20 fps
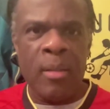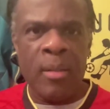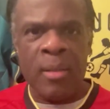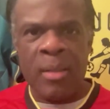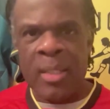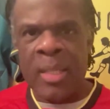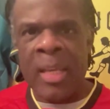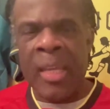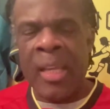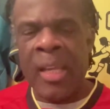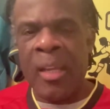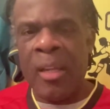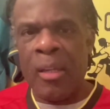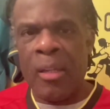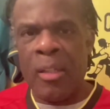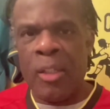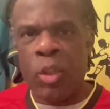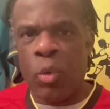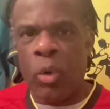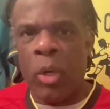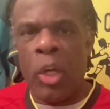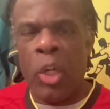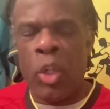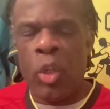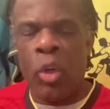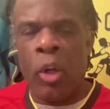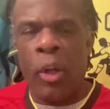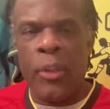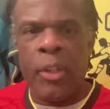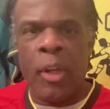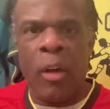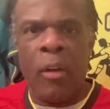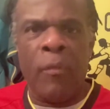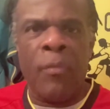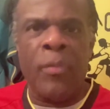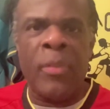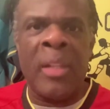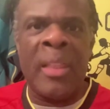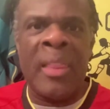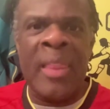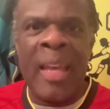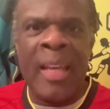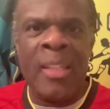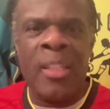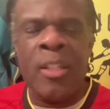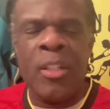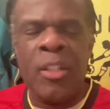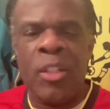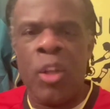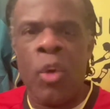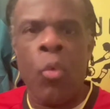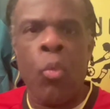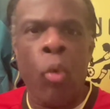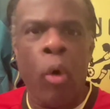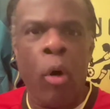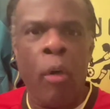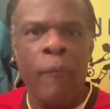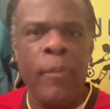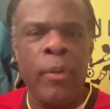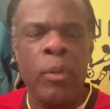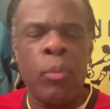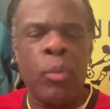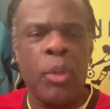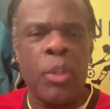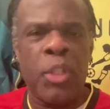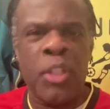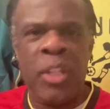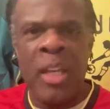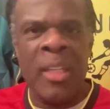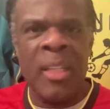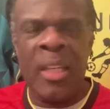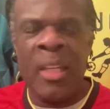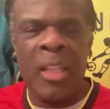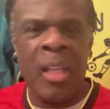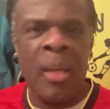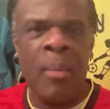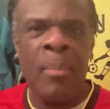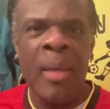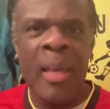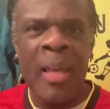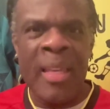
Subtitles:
taking screenshots of the letters that Watford was sending them,